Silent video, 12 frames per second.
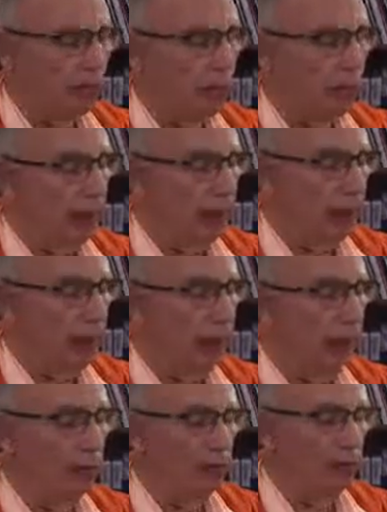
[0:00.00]
he came
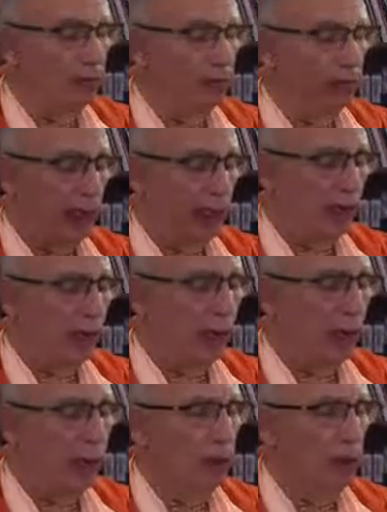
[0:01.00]
there and he forgave
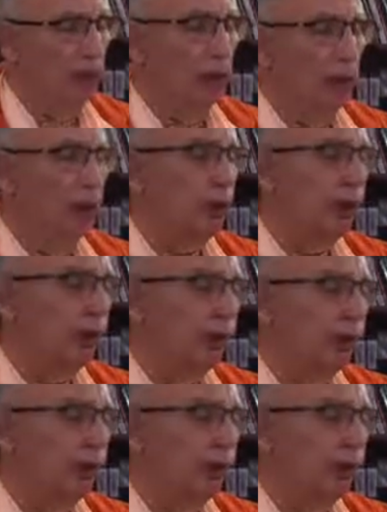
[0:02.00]
so many